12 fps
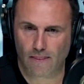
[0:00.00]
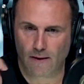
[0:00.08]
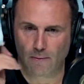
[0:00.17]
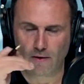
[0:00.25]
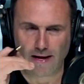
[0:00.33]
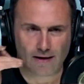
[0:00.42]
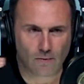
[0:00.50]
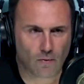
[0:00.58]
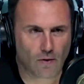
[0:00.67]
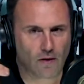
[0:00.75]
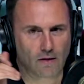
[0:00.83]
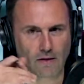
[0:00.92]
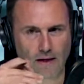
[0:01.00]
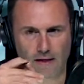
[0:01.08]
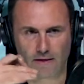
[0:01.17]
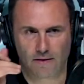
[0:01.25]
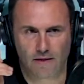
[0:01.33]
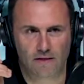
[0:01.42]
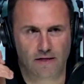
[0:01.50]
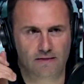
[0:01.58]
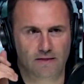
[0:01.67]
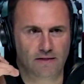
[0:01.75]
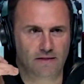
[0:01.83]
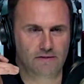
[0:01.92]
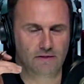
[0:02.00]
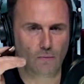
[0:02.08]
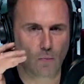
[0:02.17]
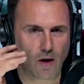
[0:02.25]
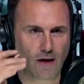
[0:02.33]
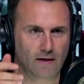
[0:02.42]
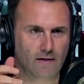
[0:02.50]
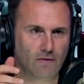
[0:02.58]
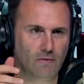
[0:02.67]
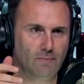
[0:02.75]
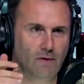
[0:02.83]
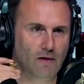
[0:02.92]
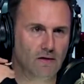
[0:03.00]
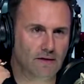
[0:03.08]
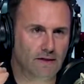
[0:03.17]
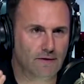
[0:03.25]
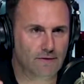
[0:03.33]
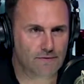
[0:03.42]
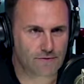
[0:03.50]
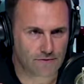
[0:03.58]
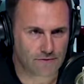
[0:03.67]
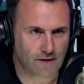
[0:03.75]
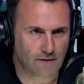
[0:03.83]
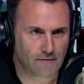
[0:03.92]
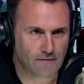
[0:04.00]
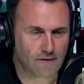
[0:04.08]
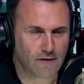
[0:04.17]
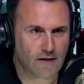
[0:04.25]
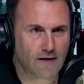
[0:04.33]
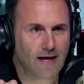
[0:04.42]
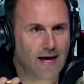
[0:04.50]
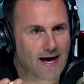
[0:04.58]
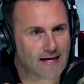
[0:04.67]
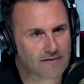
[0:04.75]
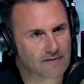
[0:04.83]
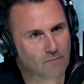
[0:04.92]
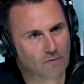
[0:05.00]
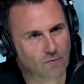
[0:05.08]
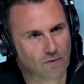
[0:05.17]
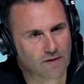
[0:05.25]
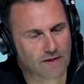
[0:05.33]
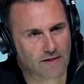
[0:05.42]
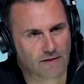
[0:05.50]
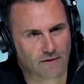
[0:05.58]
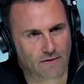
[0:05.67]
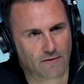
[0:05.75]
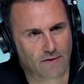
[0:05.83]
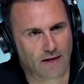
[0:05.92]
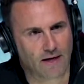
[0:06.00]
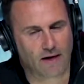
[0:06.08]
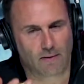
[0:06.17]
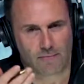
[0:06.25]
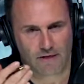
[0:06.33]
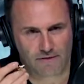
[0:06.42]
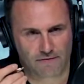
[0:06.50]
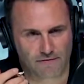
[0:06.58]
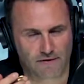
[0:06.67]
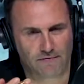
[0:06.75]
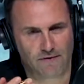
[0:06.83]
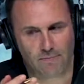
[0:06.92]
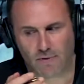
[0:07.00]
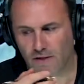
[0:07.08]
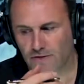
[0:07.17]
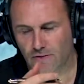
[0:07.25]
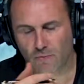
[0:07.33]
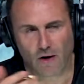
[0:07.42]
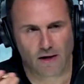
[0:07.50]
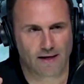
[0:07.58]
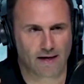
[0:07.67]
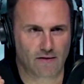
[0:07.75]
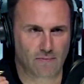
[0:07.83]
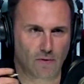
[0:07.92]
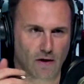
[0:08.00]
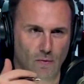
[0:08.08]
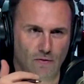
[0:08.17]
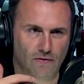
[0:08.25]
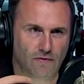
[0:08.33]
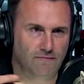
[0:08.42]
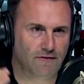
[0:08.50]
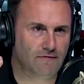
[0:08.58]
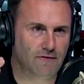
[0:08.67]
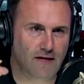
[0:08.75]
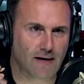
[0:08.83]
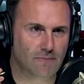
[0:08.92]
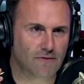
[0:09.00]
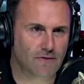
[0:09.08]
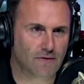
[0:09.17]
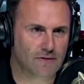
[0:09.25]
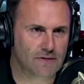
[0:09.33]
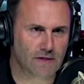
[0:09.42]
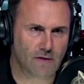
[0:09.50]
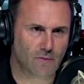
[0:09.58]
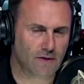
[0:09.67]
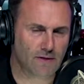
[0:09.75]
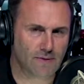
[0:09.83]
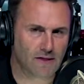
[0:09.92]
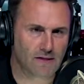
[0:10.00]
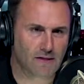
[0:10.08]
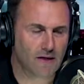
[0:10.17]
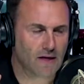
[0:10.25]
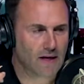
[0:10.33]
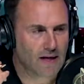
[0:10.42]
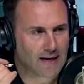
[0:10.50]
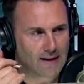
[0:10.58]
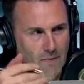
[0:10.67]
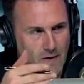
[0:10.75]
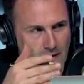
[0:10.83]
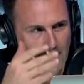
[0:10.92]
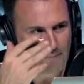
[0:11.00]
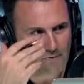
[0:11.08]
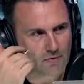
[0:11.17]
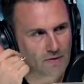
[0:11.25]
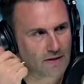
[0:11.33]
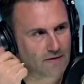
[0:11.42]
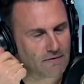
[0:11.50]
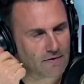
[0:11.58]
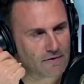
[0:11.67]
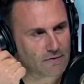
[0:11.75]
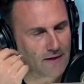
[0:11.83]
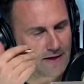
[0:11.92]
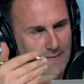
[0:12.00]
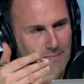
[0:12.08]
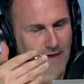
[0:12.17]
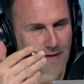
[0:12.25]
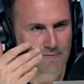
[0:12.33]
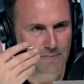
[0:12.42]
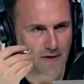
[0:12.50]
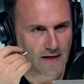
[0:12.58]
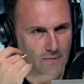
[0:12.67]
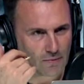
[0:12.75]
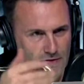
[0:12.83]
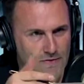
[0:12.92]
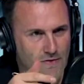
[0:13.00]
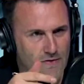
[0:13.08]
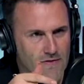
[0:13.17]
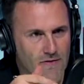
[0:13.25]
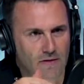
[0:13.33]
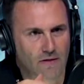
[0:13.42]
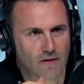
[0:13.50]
They were out of work, out of this. I said, listen, walk into a mall and introduce yourself. Ask someone what they do, and I'll bet you 50 bucks you'd walk out of the mall with 50 opportunities. They go, what do you mean? I walk up to an individual, hey, my name's Brad. What's yours?